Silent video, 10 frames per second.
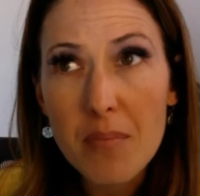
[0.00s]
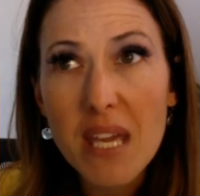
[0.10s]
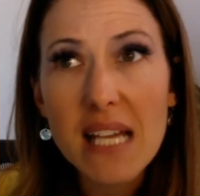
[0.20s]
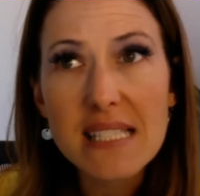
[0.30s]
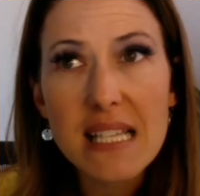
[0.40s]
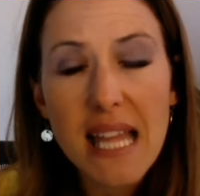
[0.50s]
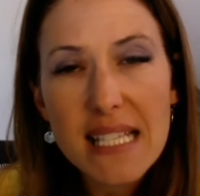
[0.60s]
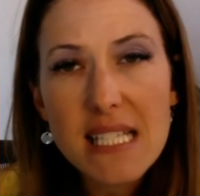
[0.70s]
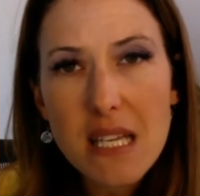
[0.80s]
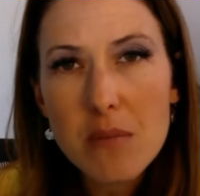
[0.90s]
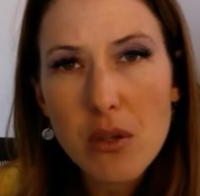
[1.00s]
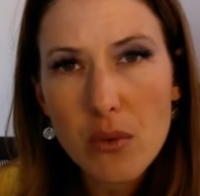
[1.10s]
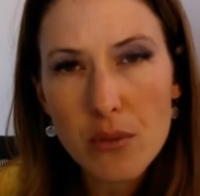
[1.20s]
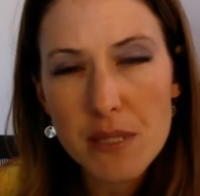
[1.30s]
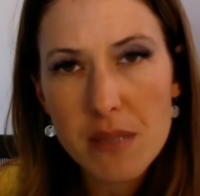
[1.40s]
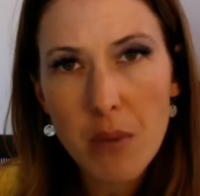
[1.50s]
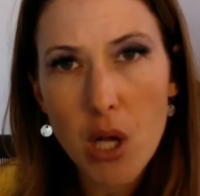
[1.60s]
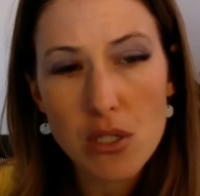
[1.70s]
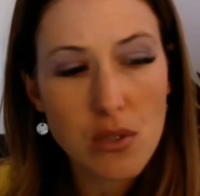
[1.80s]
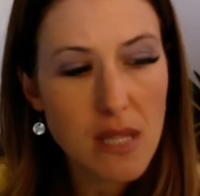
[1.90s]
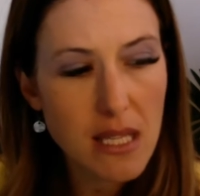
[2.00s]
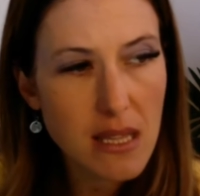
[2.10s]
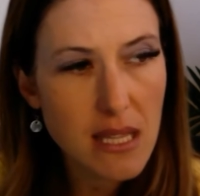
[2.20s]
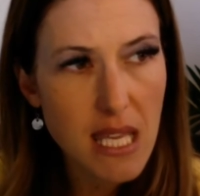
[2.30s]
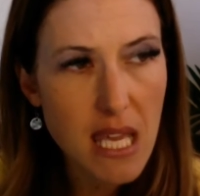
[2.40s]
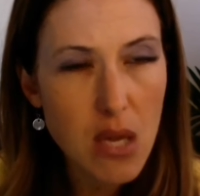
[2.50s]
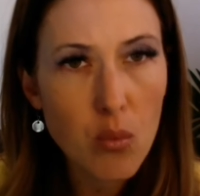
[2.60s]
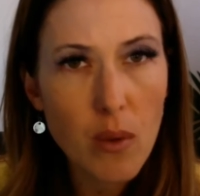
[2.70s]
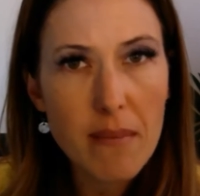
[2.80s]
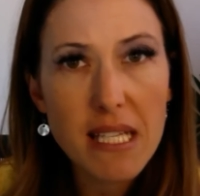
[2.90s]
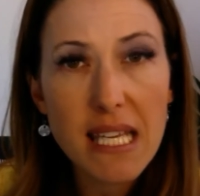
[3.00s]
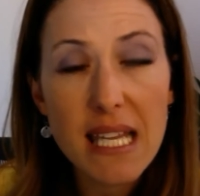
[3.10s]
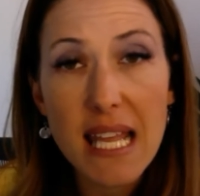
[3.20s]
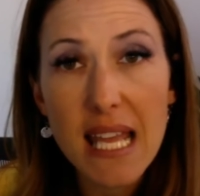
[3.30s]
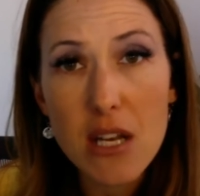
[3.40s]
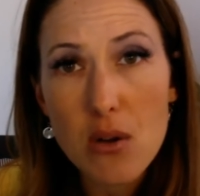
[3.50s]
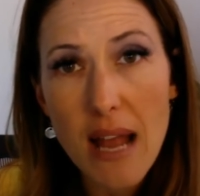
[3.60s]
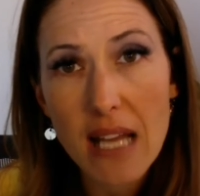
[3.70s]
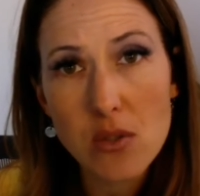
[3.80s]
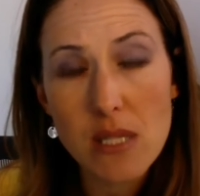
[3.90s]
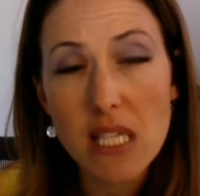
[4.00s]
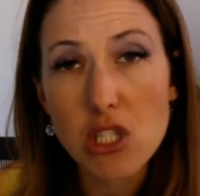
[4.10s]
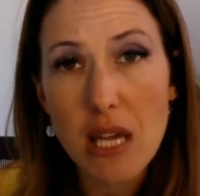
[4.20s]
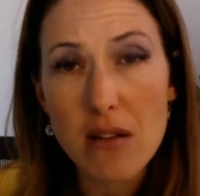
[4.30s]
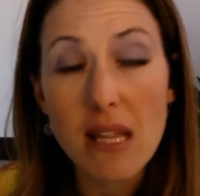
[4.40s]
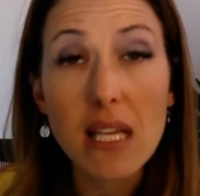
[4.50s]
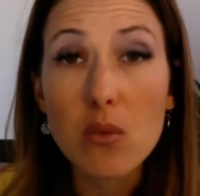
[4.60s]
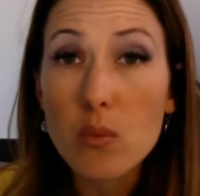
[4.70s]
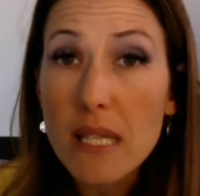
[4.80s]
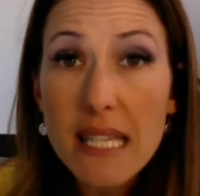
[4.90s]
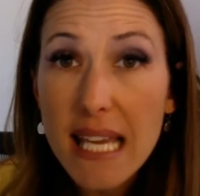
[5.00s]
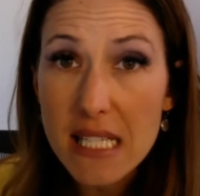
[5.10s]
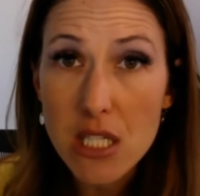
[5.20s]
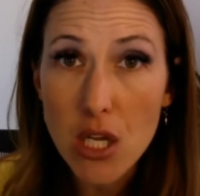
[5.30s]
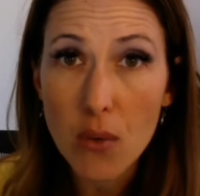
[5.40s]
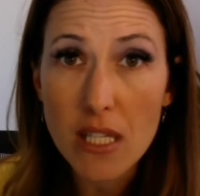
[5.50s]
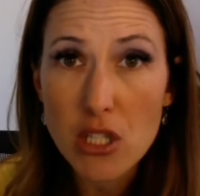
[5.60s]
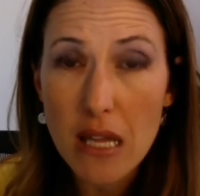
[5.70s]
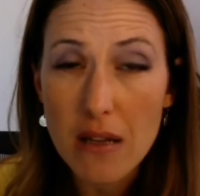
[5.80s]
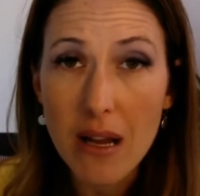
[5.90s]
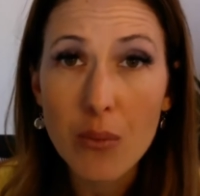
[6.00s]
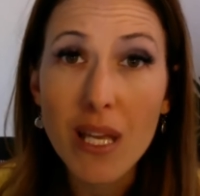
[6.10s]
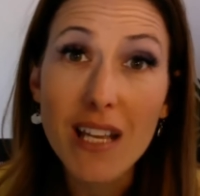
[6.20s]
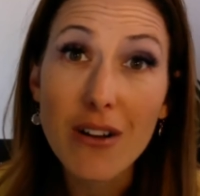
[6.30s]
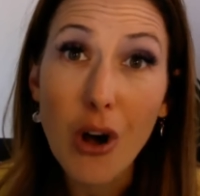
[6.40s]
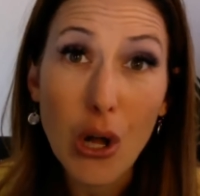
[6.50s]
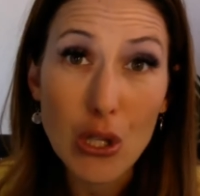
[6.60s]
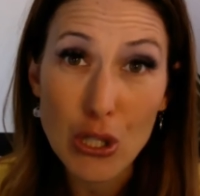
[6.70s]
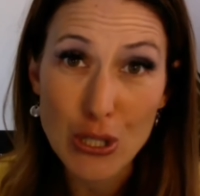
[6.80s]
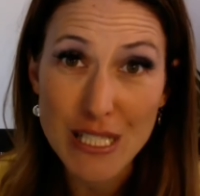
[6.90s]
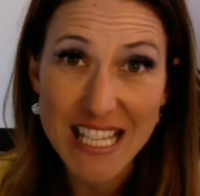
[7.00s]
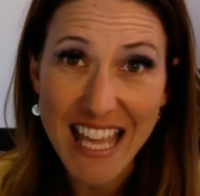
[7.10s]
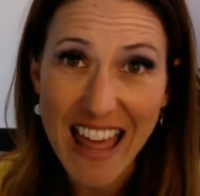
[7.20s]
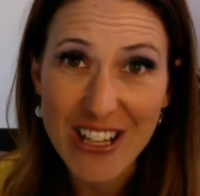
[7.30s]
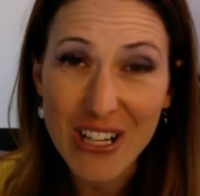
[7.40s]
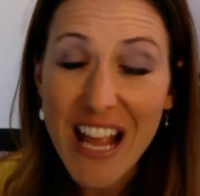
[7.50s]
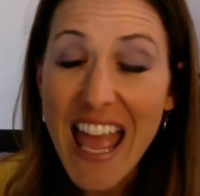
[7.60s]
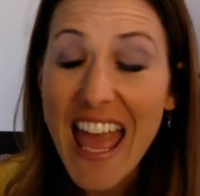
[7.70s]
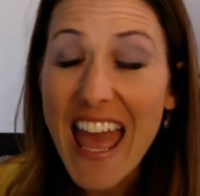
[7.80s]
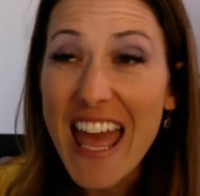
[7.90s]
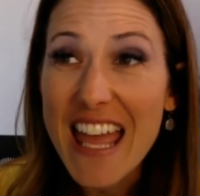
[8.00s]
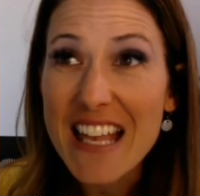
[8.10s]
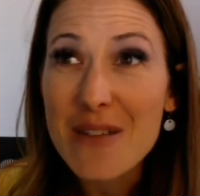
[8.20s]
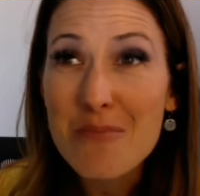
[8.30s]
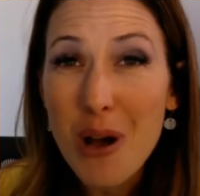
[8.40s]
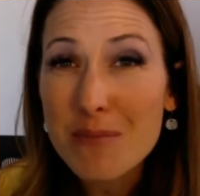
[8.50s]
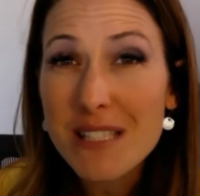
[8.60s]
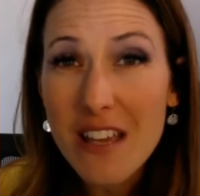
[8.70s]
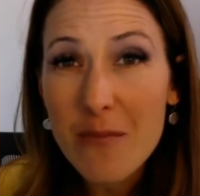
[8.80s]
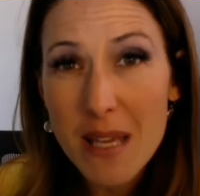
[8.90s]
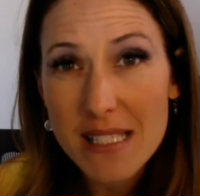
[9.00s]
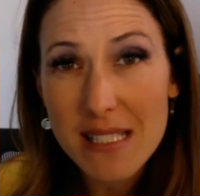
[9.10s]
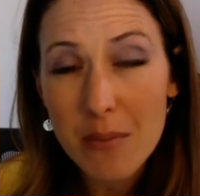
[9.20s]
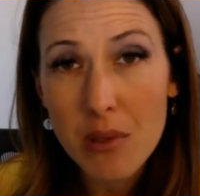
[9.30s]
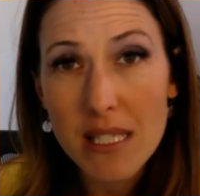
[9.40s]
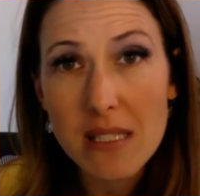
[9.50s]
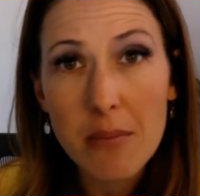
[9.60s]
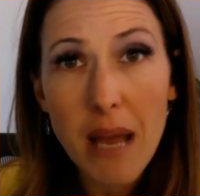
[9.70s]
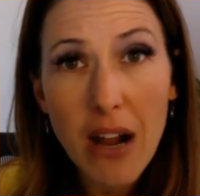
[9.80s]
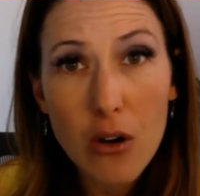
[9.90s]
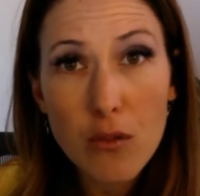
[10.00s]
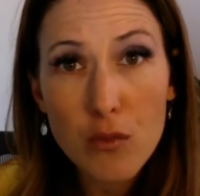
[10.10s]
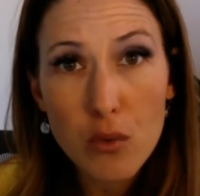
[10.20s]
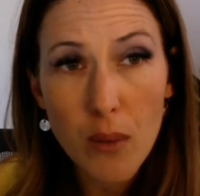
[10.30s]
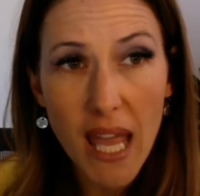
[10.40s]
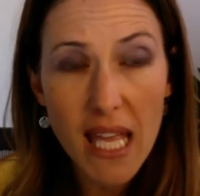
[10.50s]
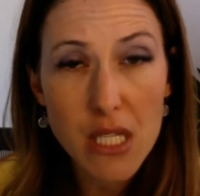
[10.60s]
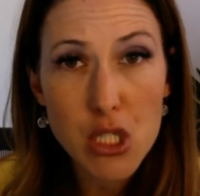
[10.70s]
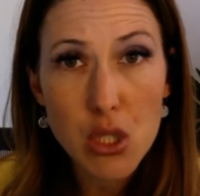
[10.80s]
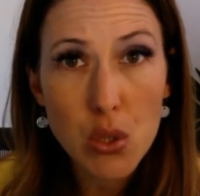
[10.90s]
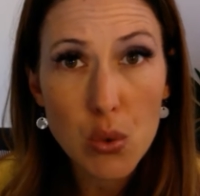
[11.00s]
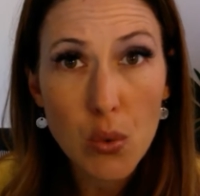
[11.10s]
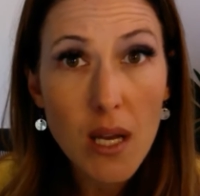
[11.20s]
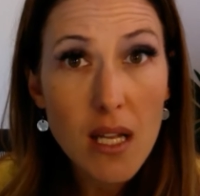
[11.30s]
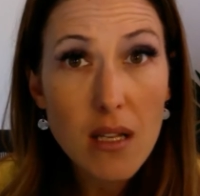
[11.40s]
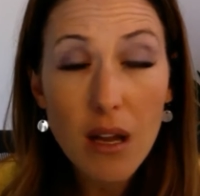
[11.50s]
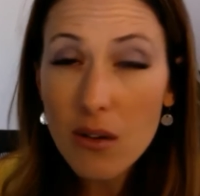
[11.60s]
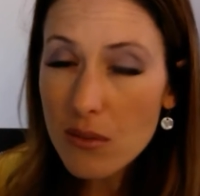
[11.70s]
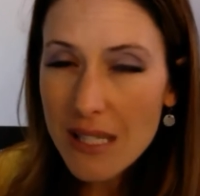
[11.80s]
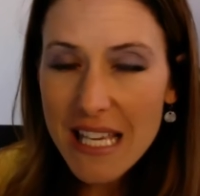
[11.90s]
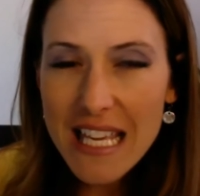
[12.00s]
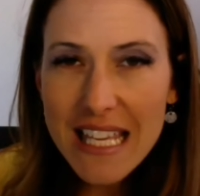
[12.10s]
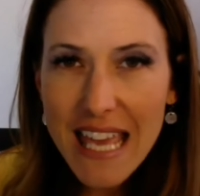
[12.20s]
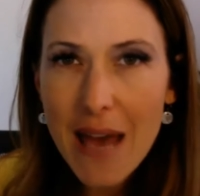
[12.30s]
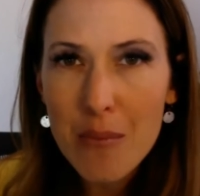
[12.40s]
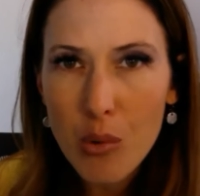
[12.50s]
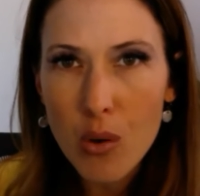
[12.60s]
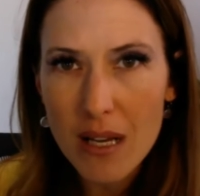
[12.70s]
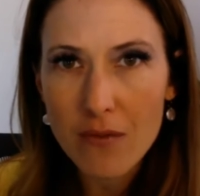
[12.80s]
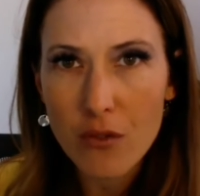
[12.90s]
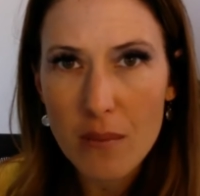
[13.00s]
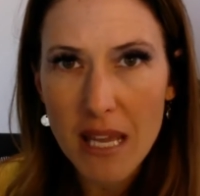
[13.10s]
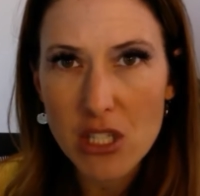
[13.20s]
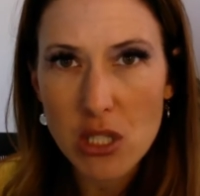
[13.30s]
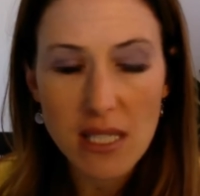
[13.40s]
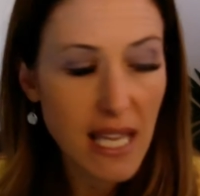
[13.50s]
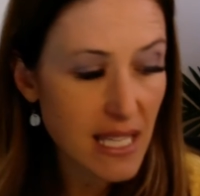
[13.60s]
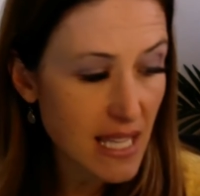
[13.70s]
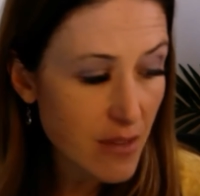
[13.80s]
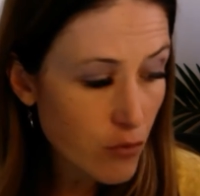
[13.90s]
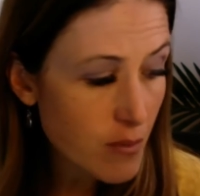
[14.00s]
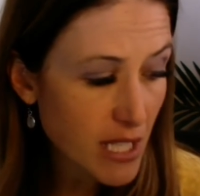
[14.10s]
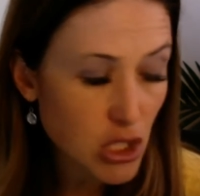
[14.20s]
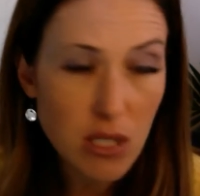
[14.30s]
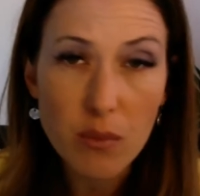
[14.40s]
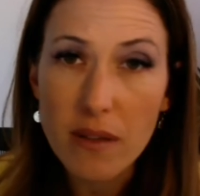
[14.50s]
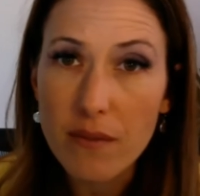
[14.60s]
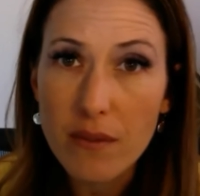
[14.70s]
Because I like to keep the group small so that the women can interact with each other. They can really get to know each other and we can all learn together. And Mom's Life Made Simple is a powerful way to not only get more information, like the information that